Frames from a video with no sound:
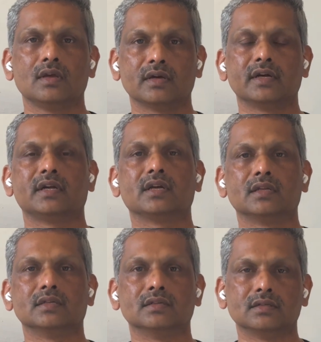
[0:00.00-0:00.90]
written,
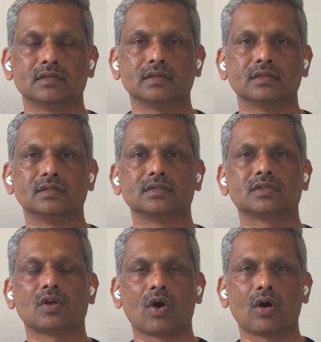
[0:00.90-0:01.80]
this is
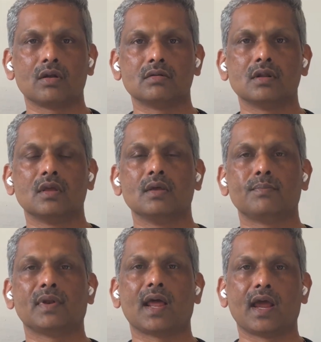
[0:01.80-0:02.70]
all
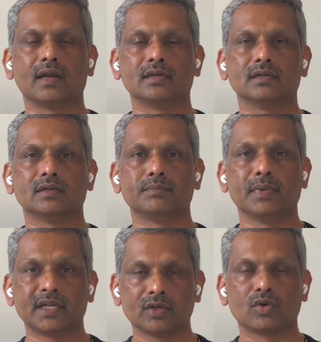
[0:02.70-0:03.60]
planned,
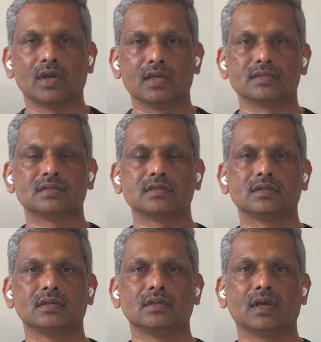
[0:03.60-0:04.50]
meticulous,
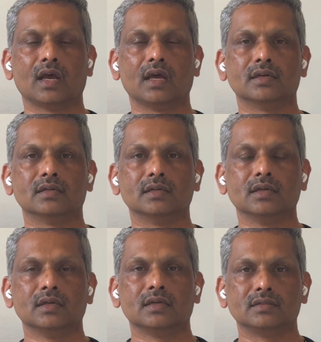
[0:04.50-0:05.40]
and
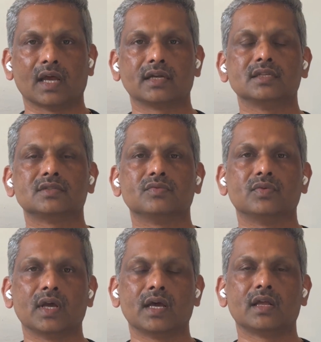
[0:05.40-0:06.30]
that is
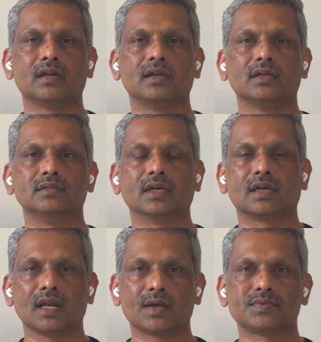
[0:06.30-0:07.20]
where the
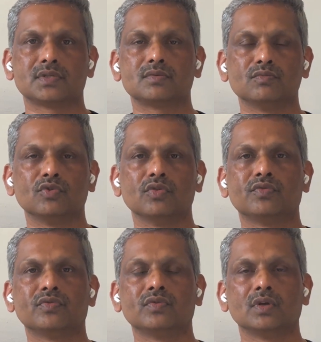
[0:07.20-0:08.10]
clubs move
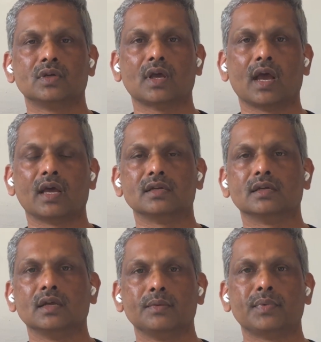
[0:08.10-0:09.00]
and
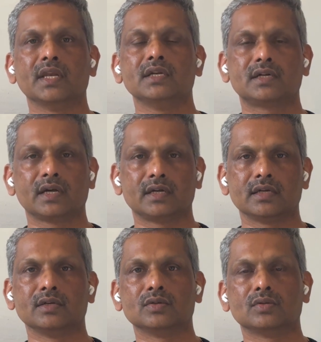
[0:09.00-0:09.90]
penetrate
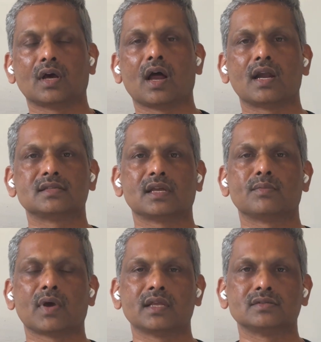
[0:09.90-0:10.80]
into the hearts and
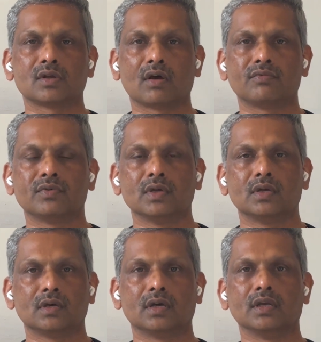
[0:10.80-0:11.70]
minds of
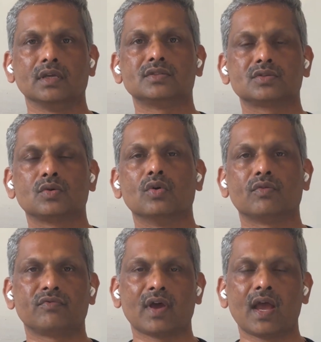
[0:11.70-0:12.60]
its core
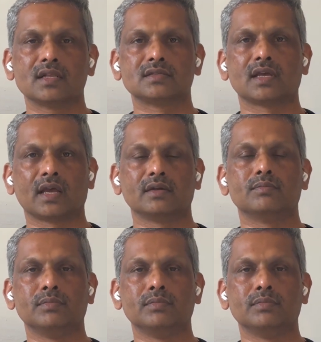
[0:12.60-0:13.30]
fans, and